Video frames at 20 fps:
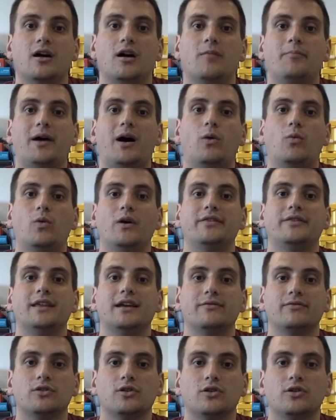about what
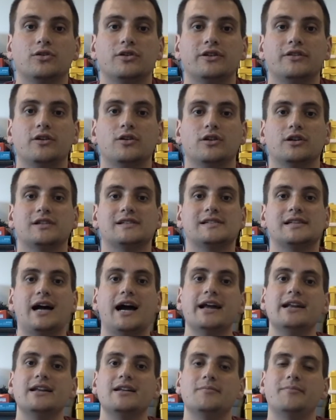they've learned, and they're
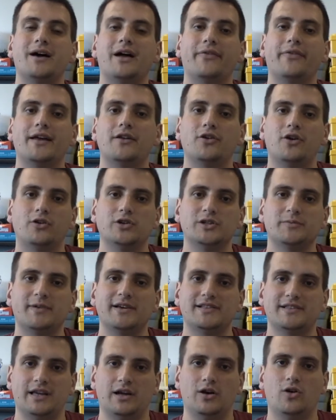excited about that knowledge
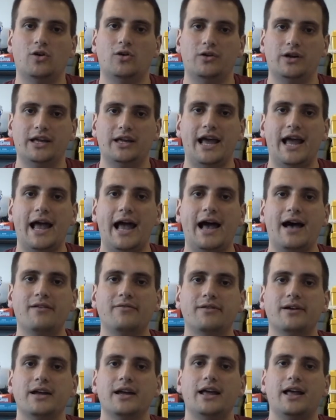base they already
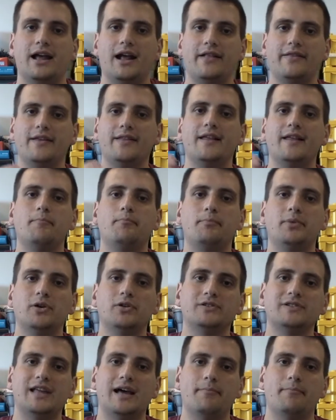have. And then that
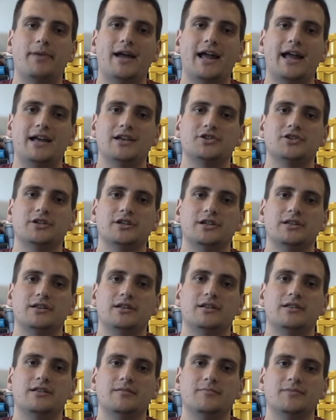builds that passion in
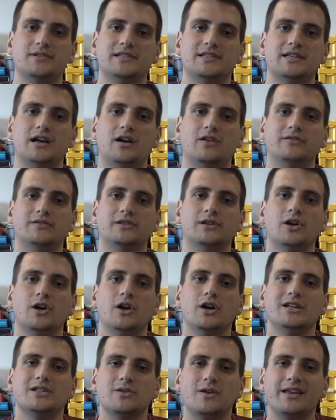themselves.
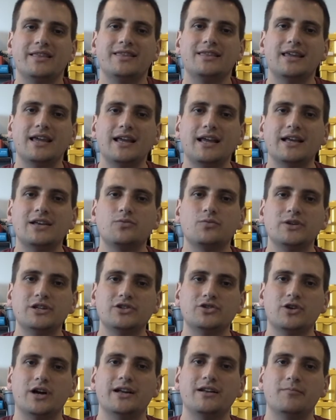So I think as we
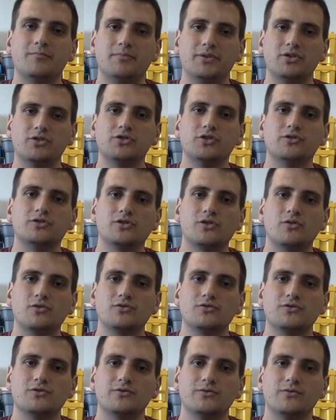try to build those
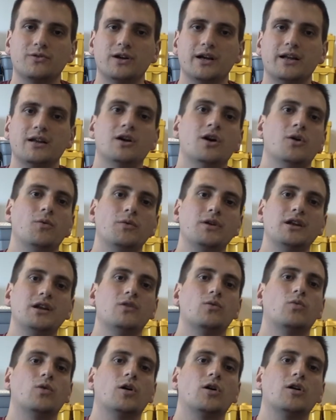cultures of grit, we need
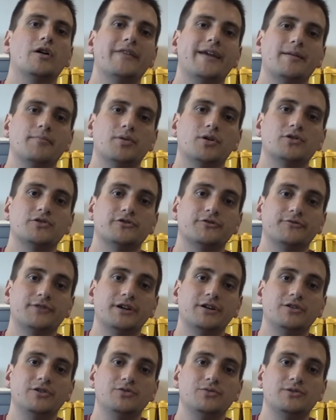to work on that
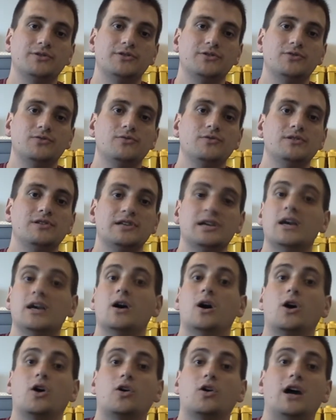perseverance with students
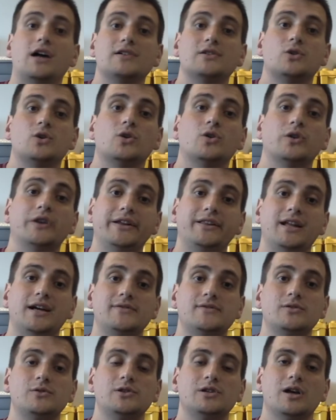across all grade
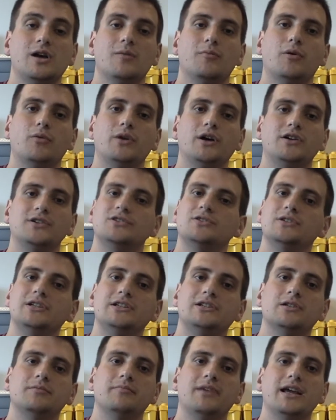levels, but we also
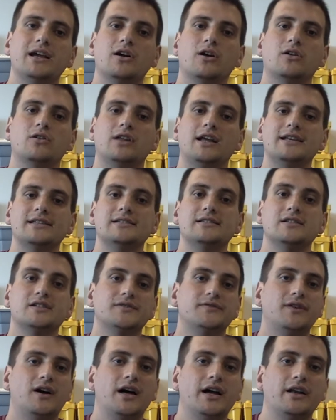need to make our lessons
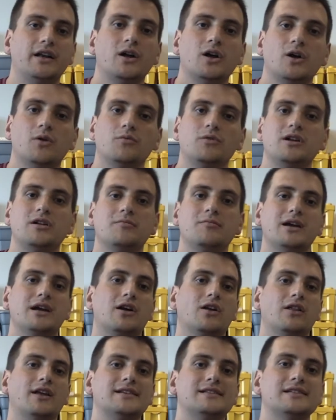fun. We need to
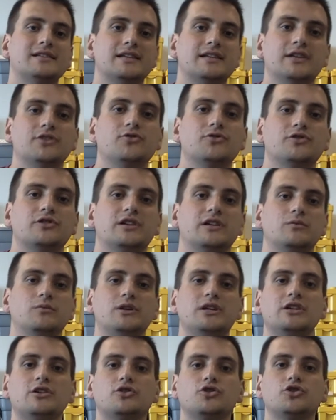make our lessons interesting.
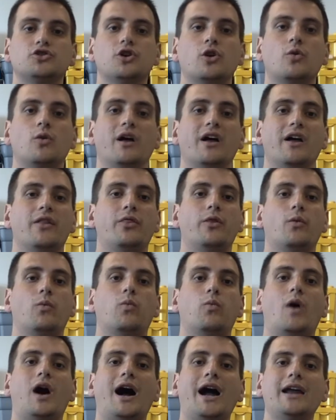We need to show the
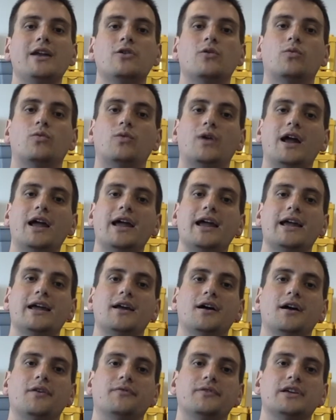wide
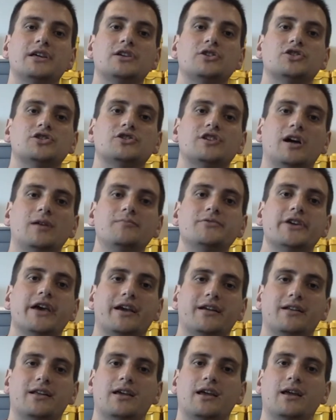array of each
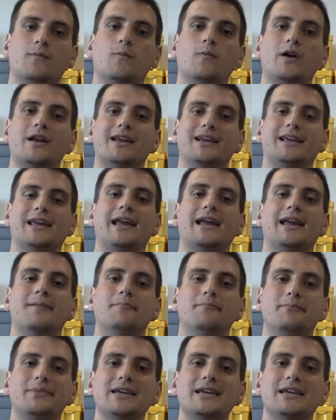subject and what it
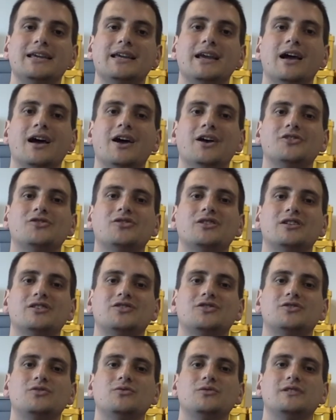can be so that
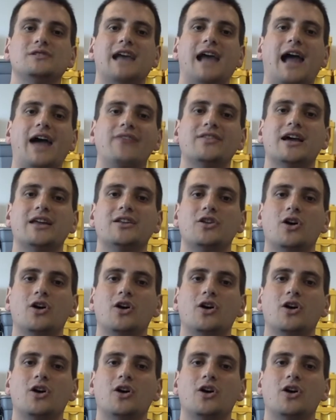students have that